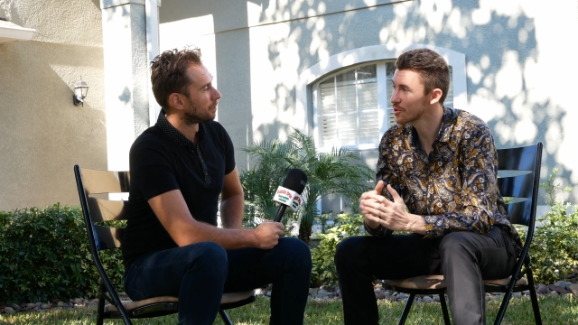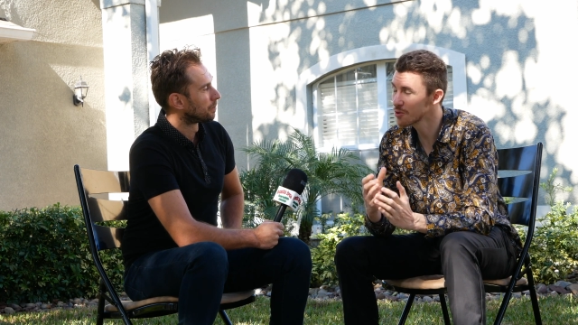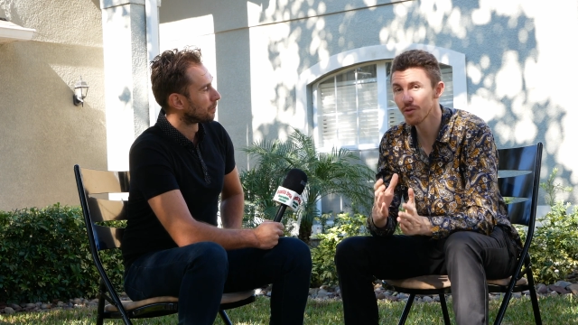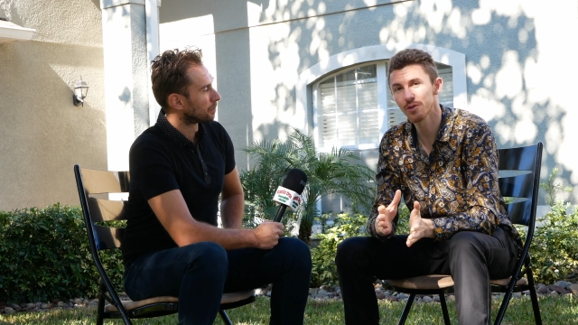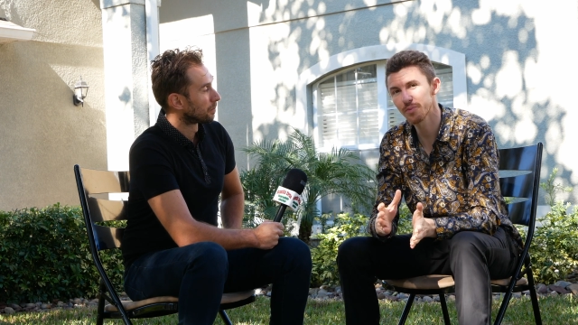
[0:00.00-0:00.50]

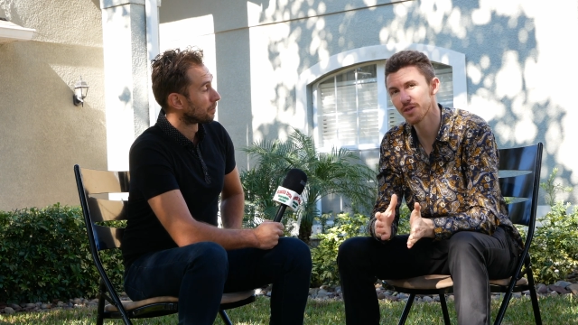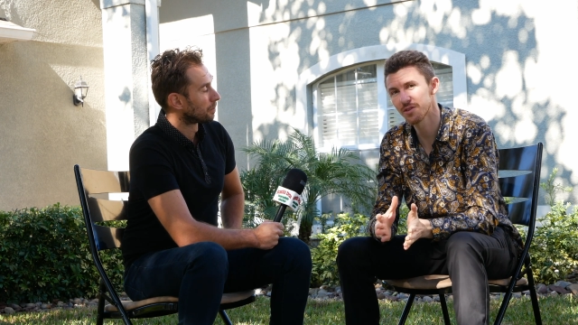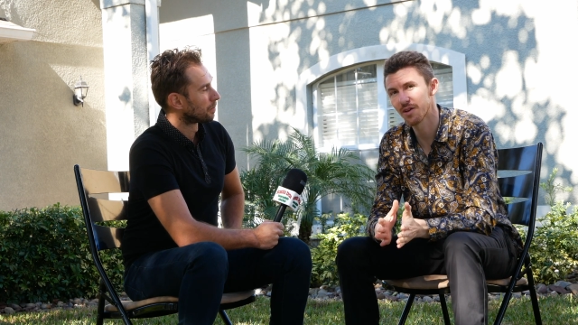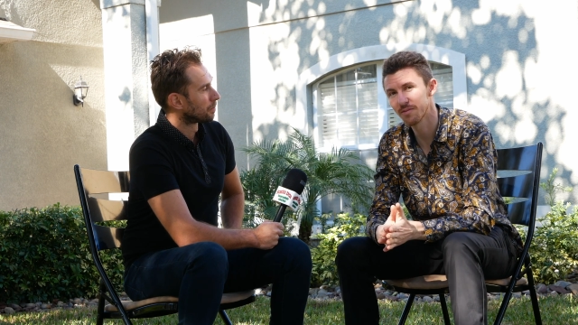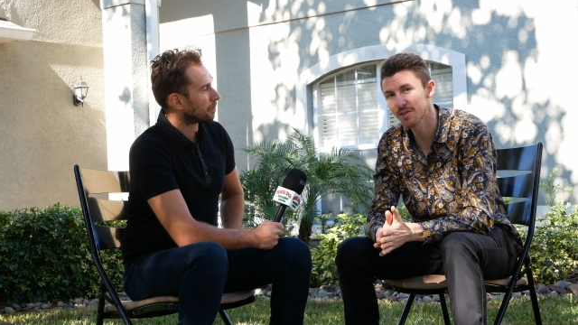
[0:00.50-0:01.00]
Speaker 1: to those
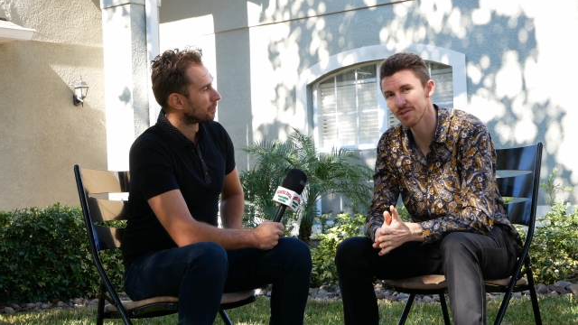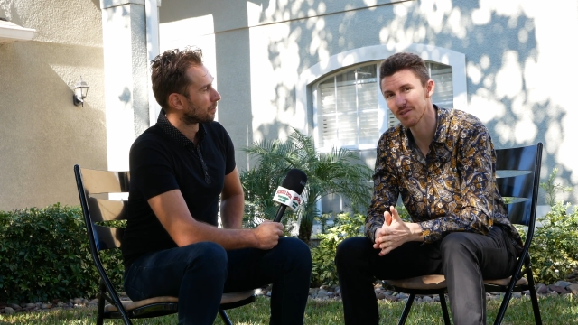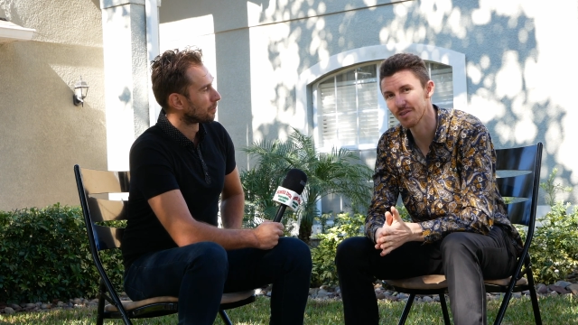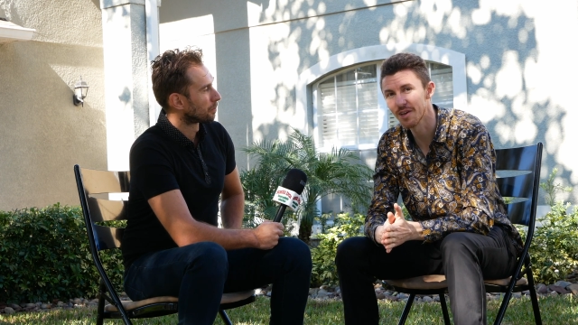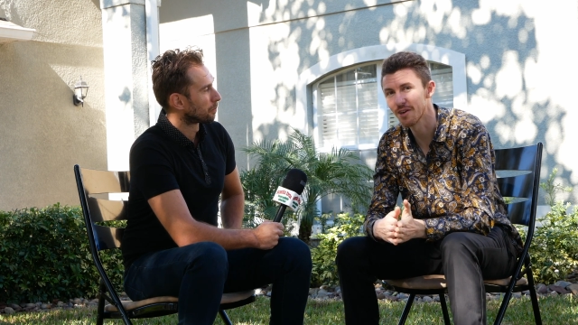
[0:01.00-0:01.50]
places I've
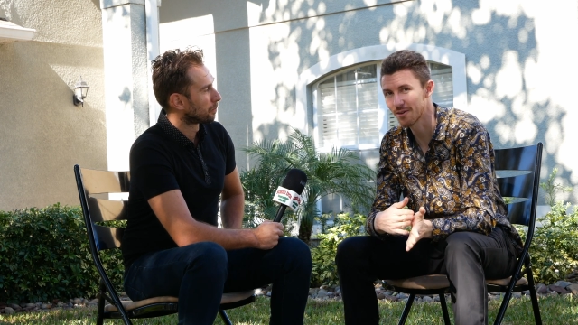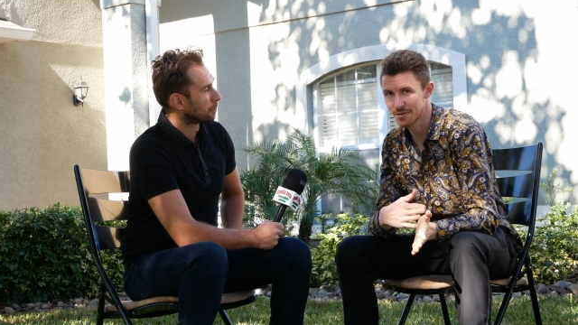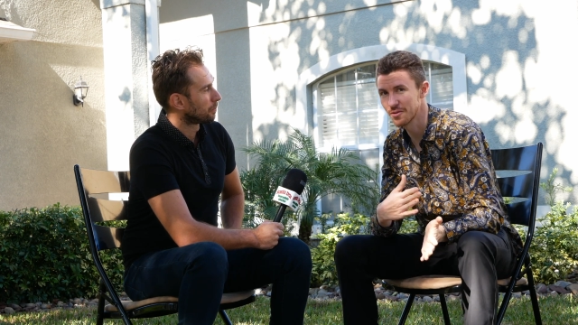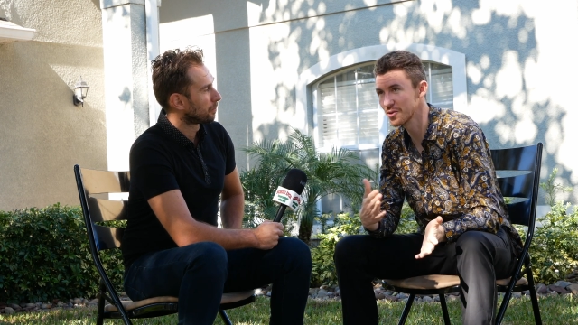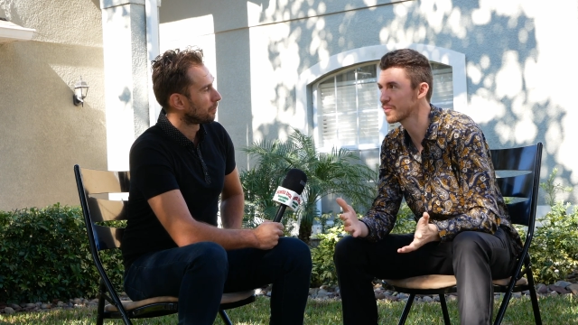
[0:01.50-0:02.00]
visited and
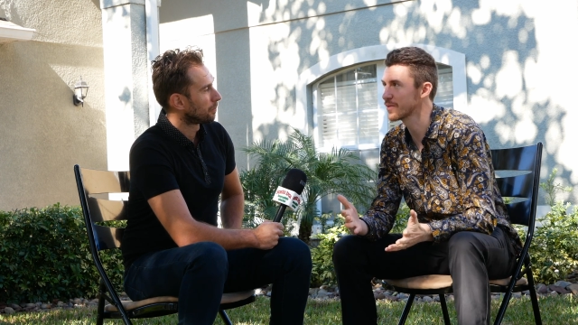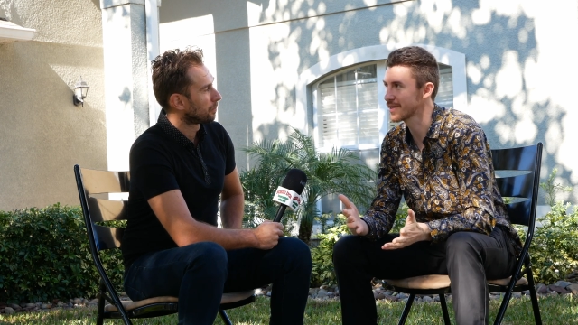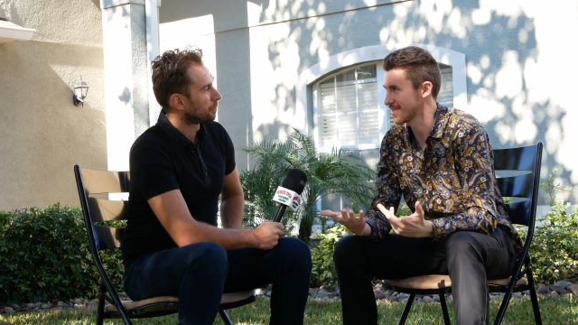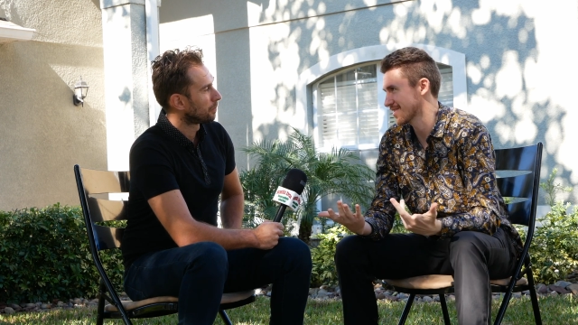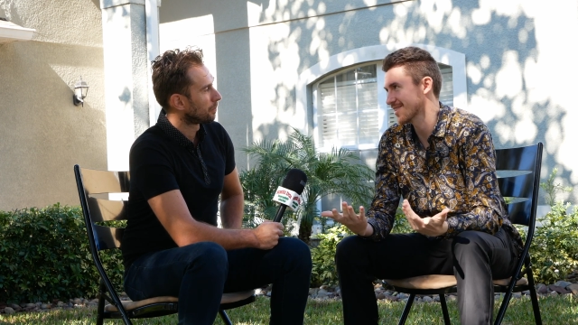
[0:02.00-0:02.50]
also new
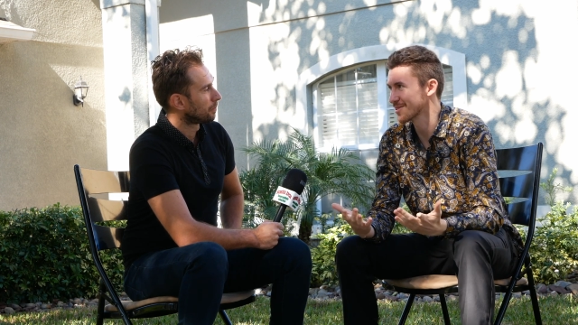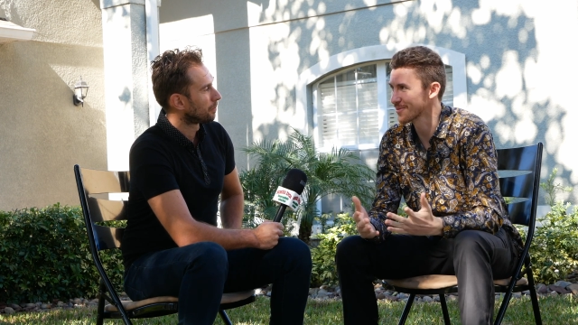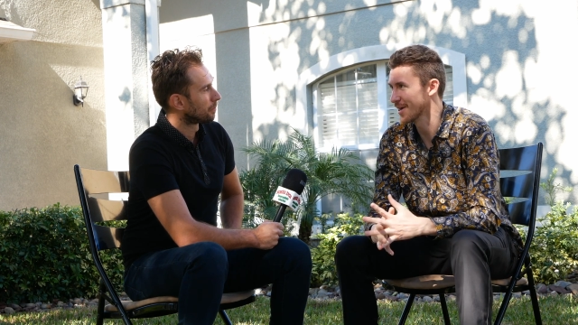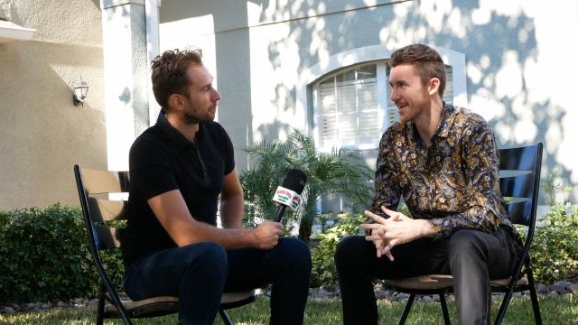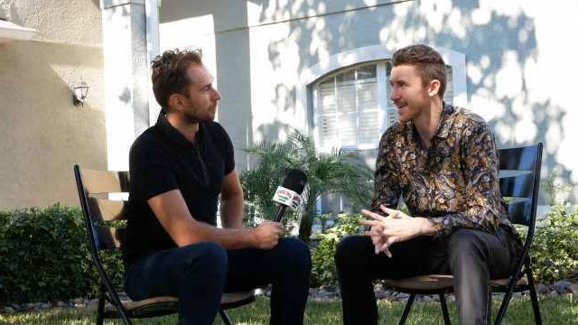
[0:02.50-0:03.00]
places, because
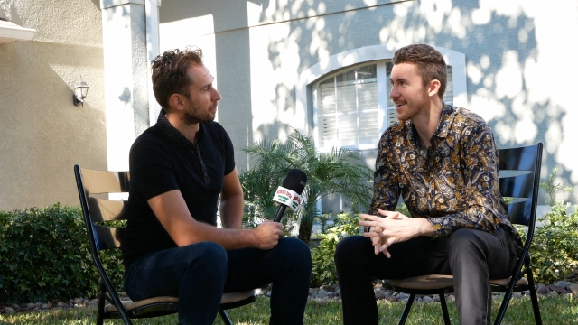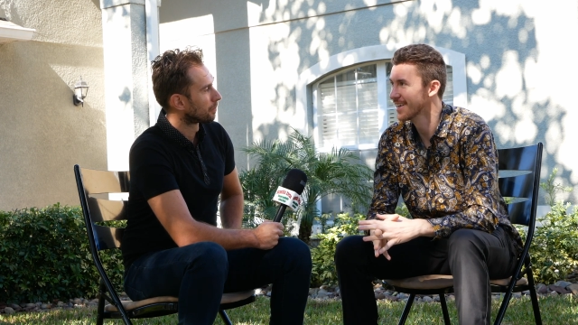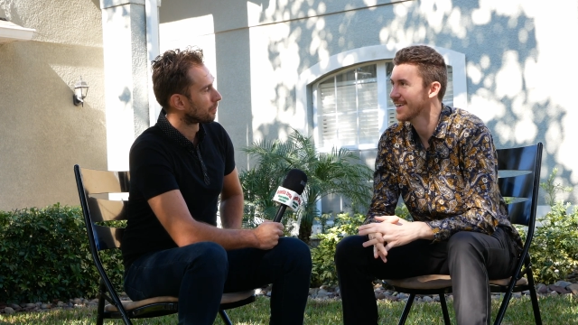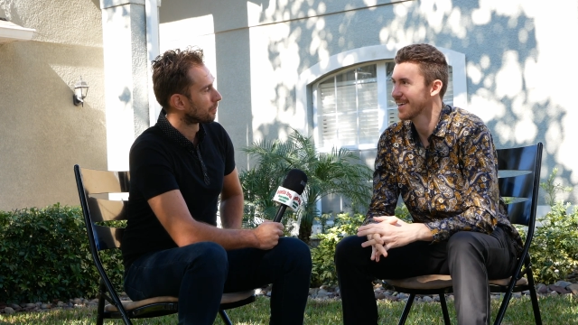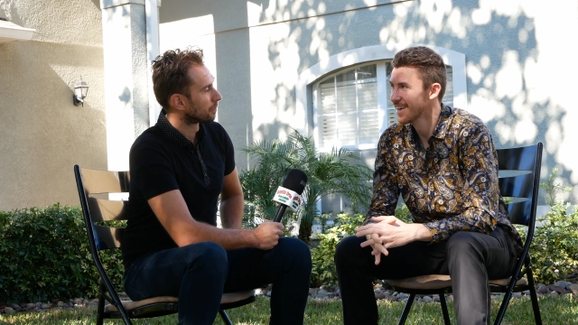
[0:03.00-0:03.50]
why not?
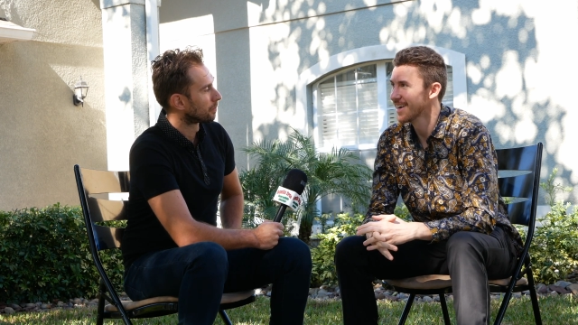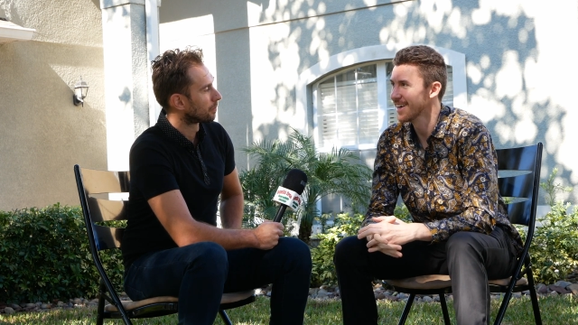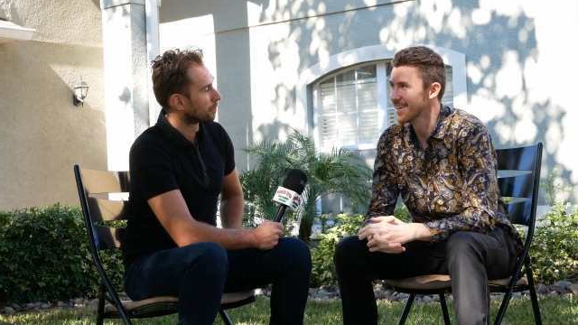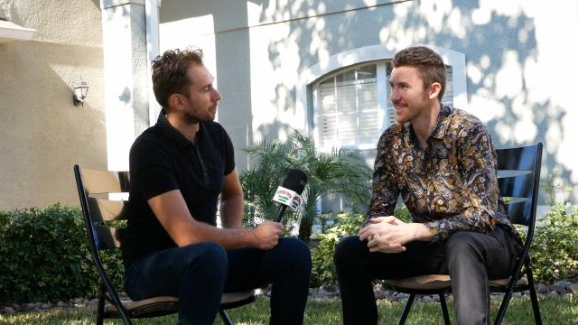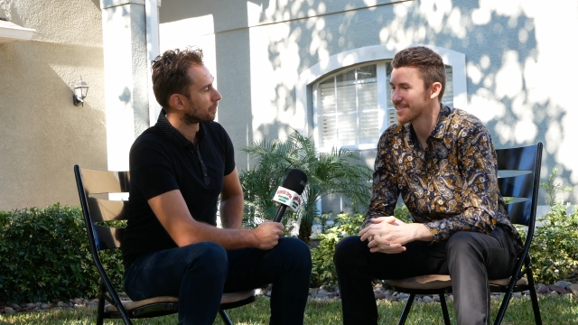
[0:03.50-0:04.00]

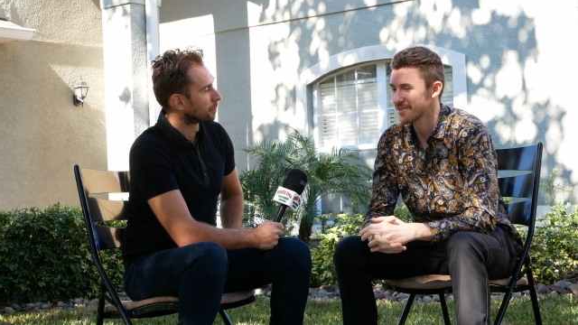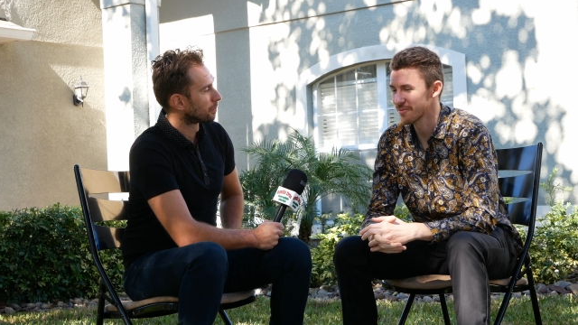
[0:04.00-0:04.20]
and